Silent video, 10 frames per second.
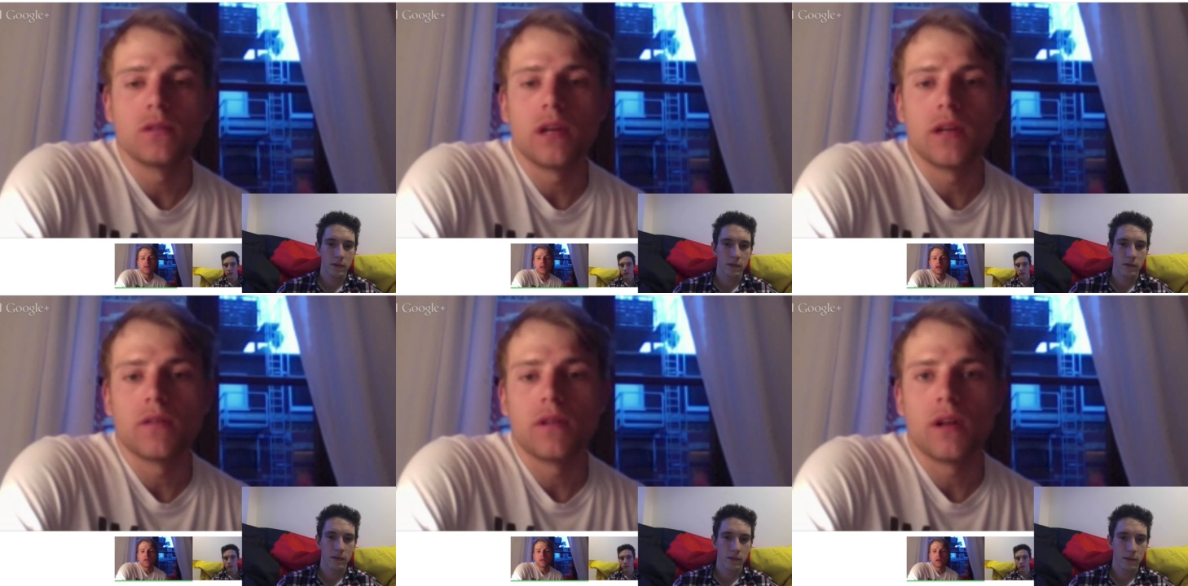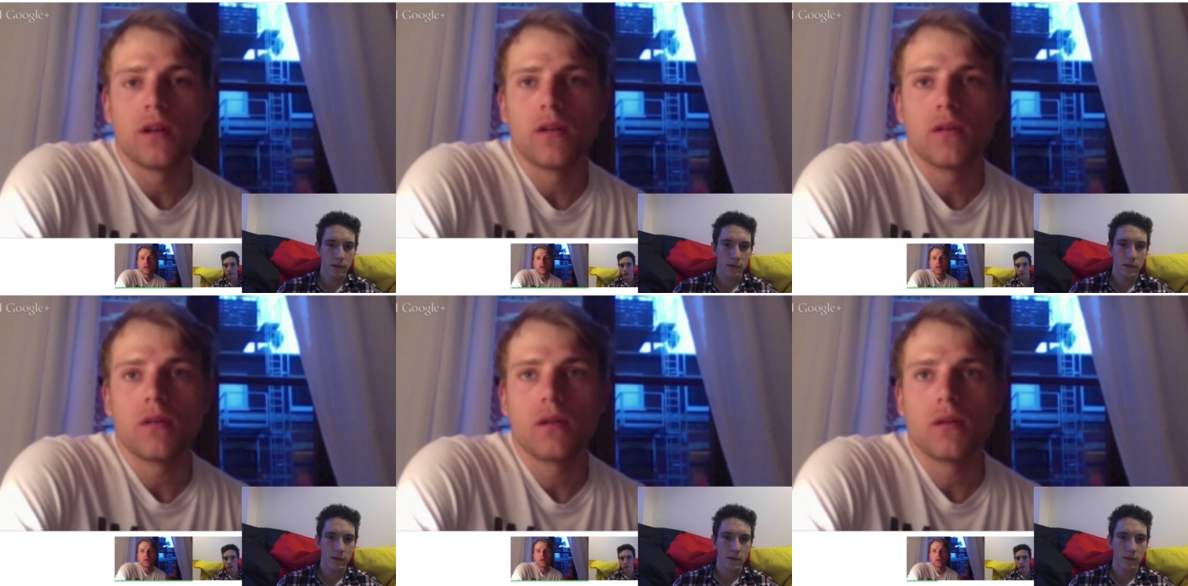Speaker 1: And then
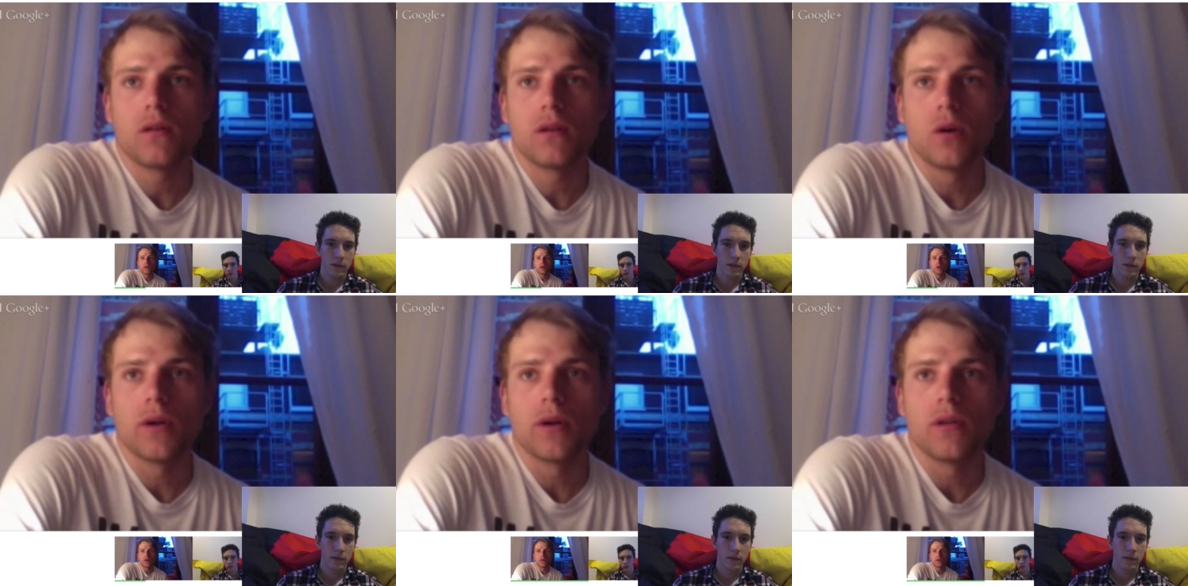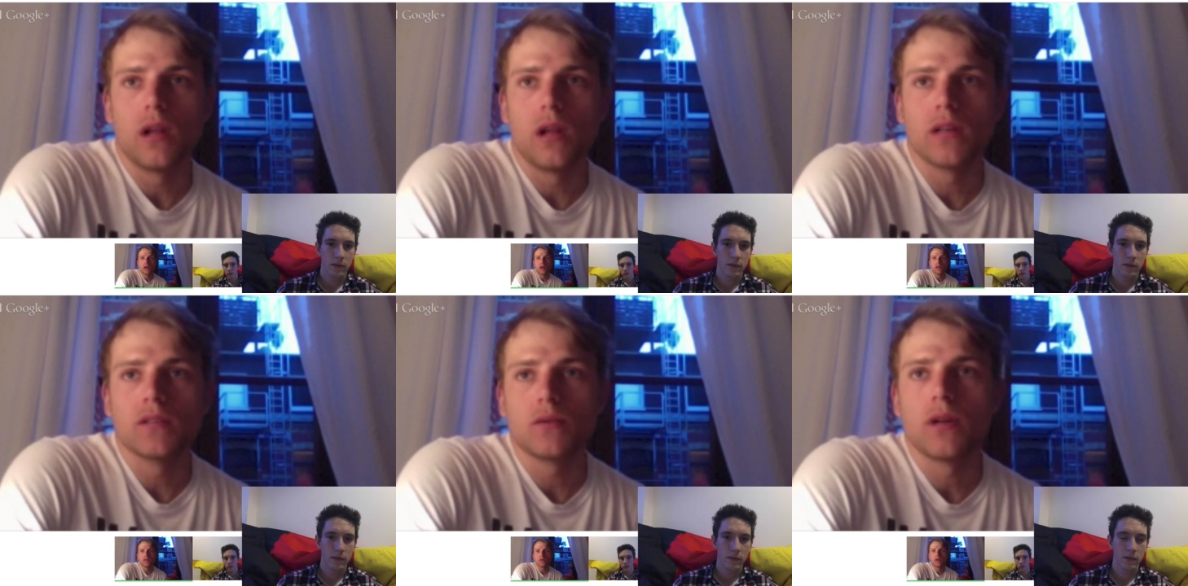going on the last
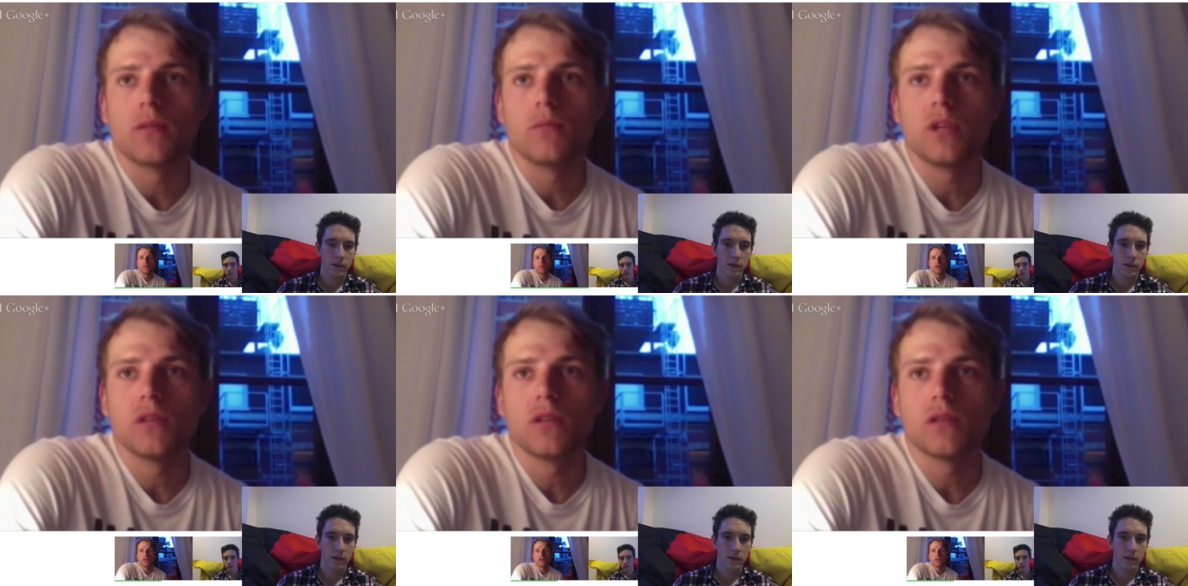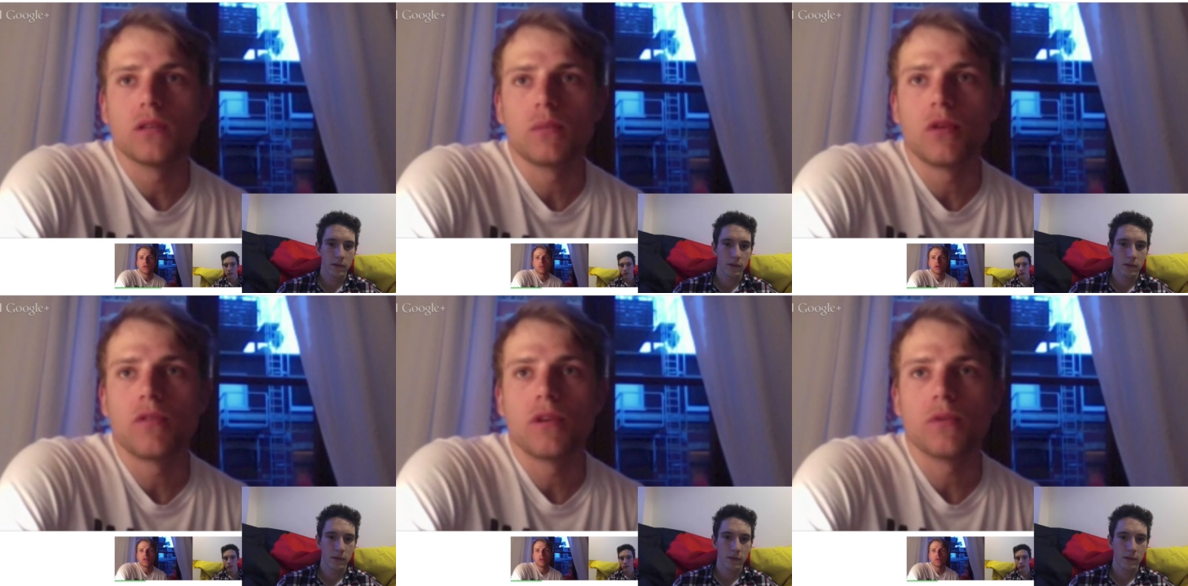300 meters in the perfect
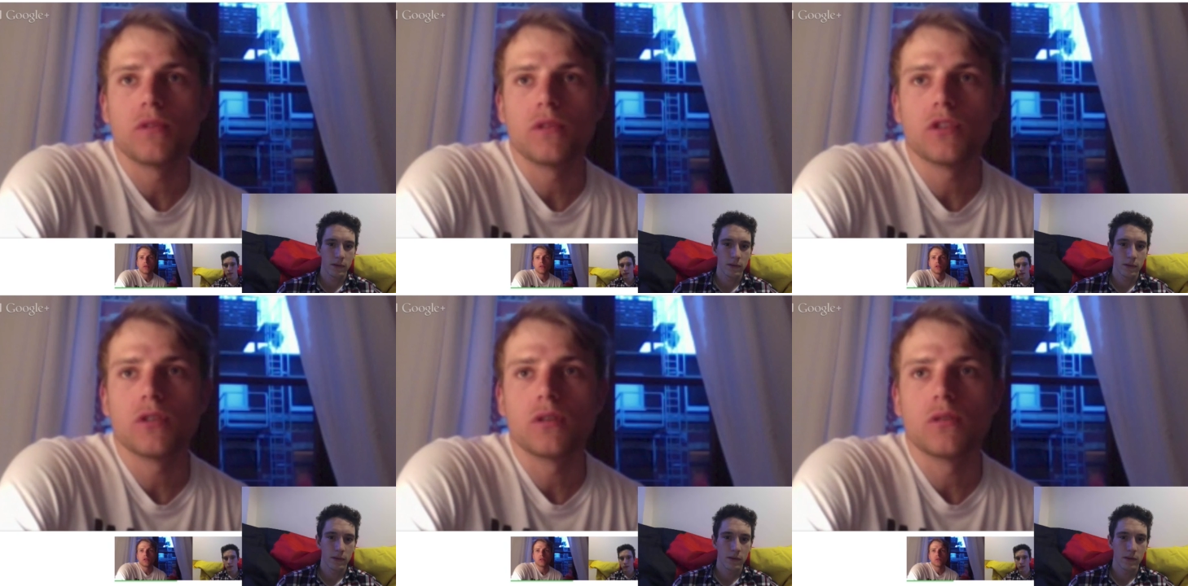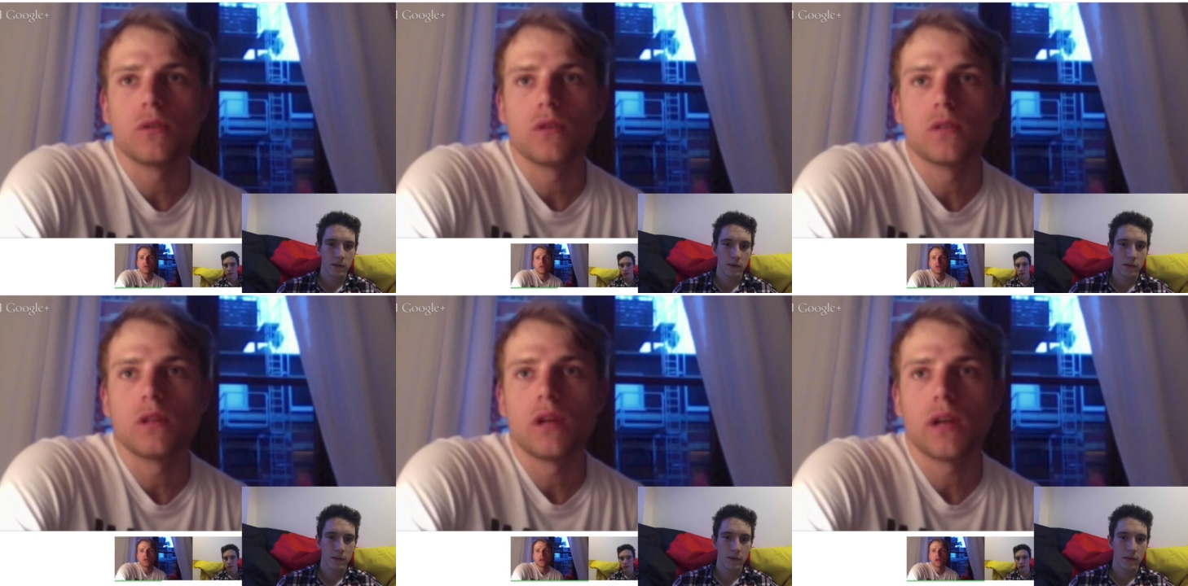position, it was
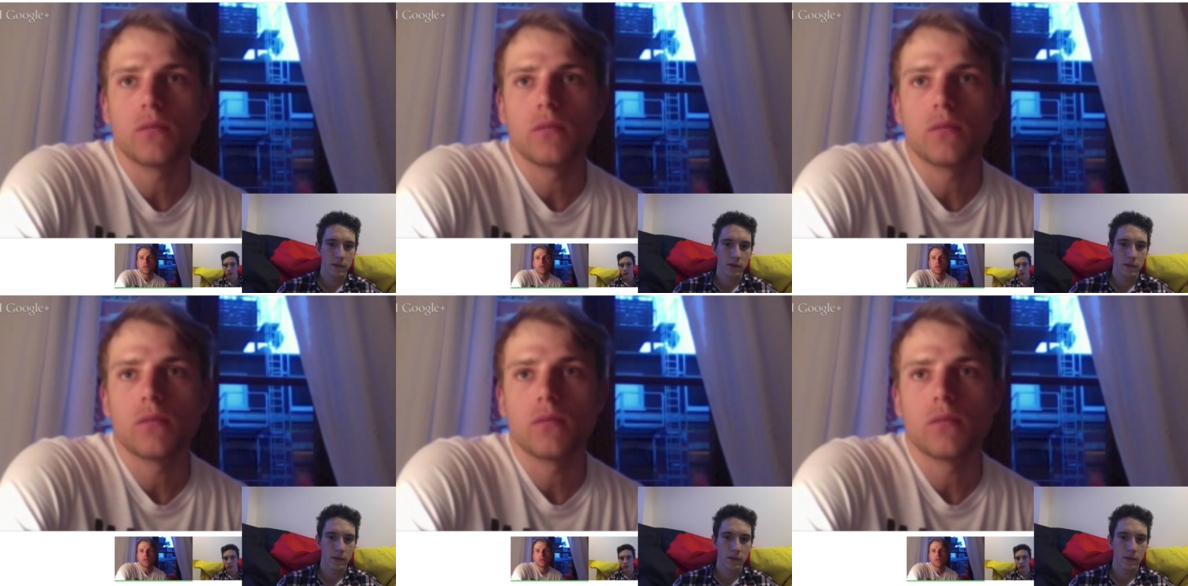like